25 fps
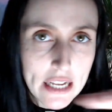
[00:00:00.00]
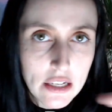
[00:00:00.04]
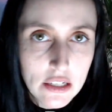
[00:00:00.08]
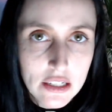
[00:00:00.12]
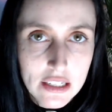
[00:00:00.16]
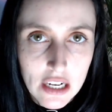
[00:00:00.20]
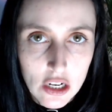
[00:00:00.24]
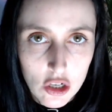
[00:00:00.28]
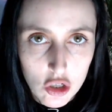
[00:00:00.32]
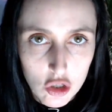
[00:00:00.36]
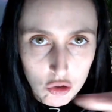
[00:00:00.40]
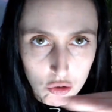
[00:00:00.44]

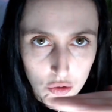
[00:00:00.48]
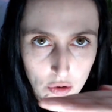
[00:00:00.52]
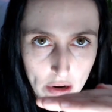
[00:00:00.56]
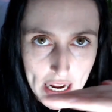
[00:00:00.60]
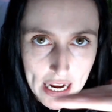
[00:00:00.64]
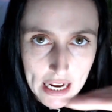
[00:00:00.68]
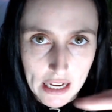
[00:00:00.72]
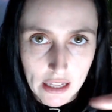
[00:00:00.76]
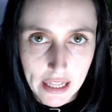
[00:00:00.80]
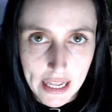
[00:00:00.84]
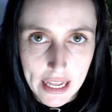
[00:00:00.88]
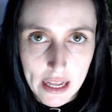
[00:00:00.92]
ancestral
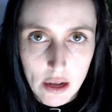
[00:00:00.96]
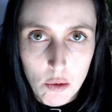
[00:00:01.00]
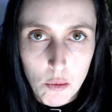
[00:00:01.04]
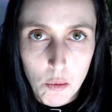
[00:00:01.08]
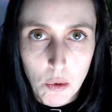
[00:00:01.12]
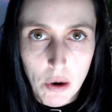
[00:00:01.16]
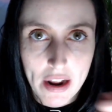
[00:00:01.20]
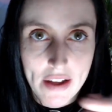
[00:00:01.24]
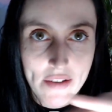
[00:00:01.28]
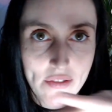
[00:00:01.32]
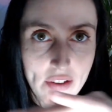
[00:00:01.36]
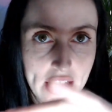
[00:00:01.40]
healing or
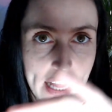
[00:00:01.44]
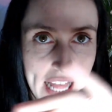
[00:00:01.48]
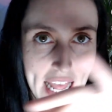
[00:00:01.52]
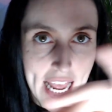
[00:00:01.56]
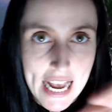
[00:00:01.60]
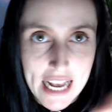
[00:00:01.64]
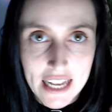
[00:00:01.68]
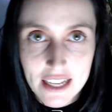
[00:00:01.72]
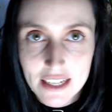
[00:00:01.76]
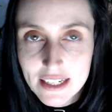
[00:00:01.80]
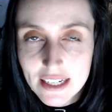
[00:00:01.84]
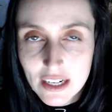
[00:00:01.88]
whatever the
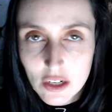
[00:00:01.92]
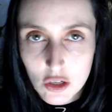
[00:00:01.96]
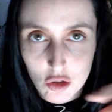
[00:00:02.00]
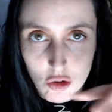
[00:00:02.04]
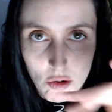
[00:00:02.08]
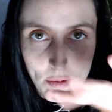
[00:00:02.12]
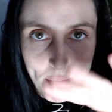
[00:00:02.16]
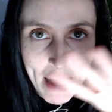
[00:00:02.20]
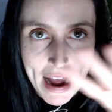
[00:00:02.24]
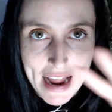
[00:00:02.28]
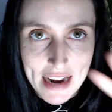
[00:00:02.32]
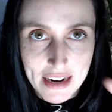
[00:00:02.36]

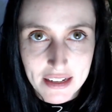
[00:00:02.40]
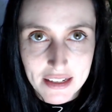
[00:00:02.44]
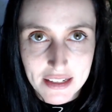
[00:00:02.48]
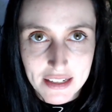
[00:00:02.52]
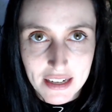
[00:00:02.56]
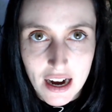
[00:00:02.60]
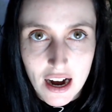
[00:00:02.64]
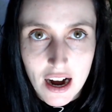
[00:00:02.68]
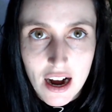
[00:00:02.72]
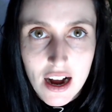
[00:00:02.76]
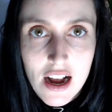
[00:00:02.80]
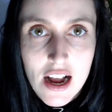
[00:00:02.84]
ancestral patterns
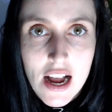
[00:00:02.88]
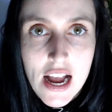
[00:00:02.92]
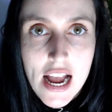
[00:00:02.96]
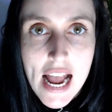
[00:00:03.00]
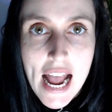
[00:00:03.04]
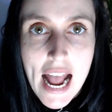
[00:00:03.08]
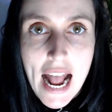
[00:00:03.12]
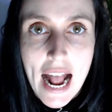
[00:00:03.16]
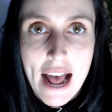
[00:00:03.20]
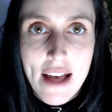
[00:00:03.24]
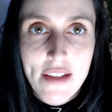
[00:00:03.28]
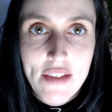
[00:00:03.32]
are,
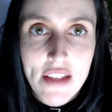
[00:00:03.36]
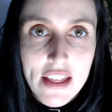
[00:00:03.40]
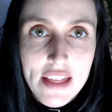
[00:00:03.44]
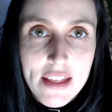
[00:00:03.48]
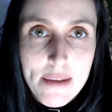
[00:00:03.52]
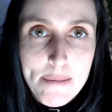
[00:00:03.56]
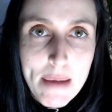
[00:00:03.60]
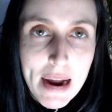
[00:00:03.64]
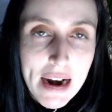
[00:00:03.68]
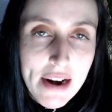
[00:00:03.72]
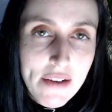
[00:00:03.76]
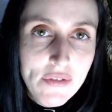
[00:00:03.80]
and then
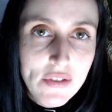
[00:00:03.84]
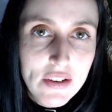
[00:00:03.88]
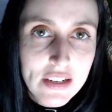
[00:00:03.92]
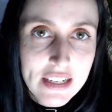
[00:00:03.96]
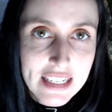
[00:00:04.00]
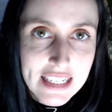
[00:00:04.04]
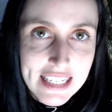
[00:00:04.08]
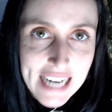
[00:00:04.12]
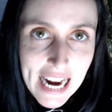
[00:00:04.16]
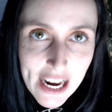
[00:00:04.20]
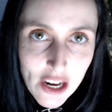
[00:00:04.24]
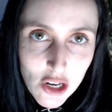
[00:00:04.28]
the
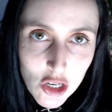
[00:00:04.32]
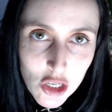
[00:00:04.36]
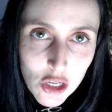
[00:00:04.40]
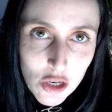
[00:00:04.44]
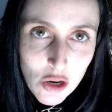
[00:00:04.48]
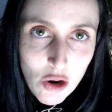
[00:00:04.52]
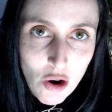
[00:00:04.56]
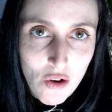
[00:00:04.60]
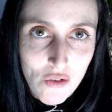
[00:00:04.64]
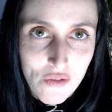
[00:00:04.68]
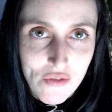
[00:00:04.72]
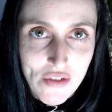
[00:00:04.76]

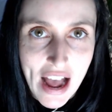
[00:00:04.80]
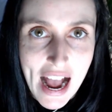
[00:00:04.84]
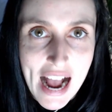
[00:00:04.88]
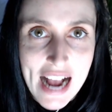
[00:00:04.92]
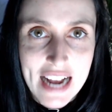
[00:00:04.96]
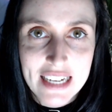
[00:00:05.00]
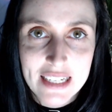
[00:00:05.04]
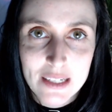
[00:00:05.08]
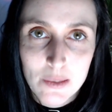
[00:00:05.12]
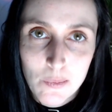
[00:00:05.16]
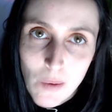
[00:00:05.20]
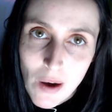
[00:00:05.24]
manifestation of
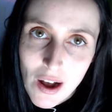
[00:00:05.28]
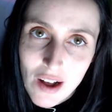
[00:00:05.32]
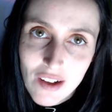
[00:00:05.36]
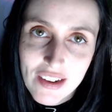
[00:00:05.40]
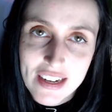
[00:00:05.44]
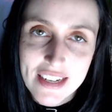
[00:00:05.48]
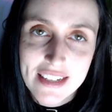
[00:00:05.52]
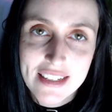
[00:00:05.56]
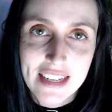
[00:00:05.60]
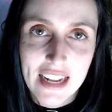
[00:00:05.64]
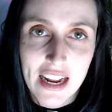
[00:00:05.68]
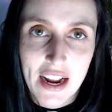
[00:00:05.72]
that as well
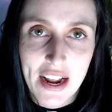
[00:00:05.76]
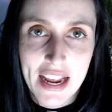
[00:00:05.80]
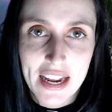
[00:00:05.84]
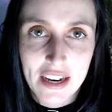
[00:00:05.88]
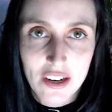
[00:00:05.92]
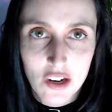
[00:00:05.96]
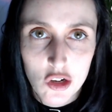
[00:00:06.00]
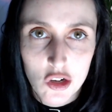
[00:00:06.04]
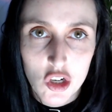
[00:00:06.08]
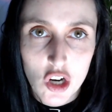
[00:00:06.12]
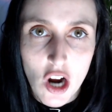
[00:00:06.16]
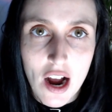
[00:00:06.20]
is their
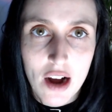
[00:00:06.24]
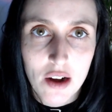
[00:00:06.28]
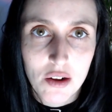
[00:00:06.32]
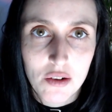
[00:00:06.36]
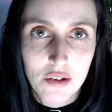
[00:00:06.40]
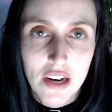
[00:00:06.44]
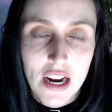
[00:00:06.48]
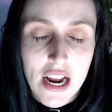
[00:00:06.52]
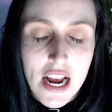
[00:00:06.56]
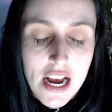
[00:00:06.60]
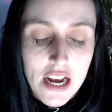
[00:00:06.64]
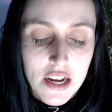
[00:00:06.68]
inner
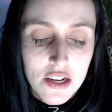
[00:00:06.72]
child.